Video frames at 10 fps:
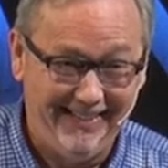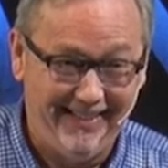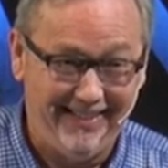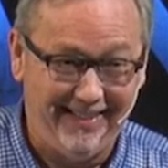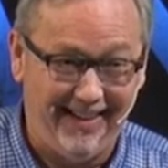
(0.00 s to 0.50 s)

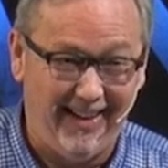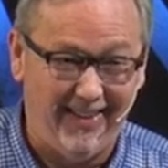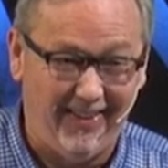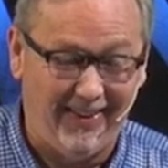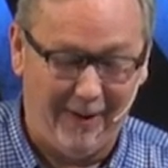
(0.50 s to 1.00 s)
it's the
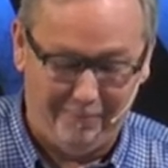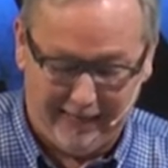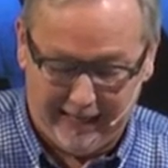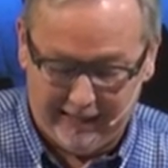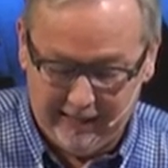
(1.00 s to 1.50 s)
under
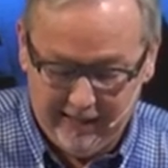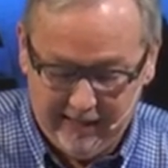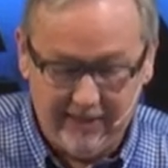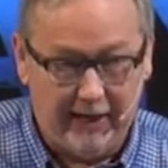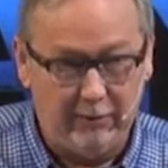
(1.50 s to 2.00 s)
company.
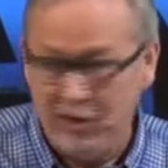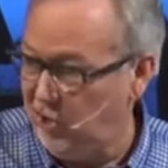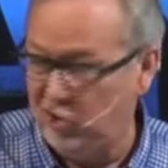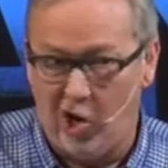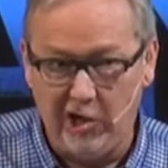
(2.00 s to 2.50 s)
He's like, This
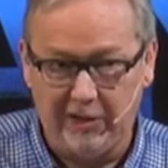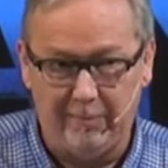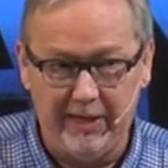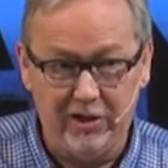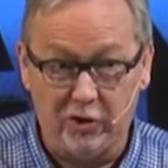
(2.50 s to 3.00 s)
is
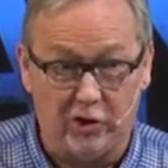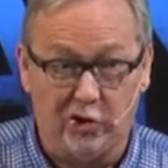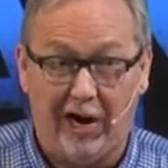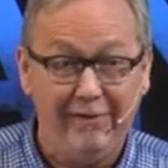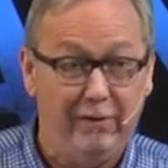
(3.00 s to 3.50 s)
awesome. He starts
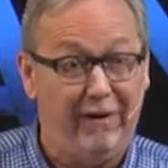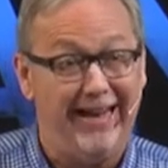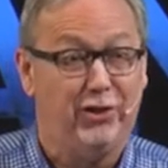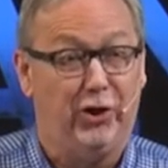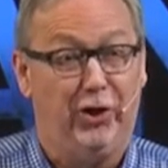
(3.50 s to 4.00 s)
driving
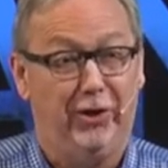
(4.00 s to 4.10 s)
faster.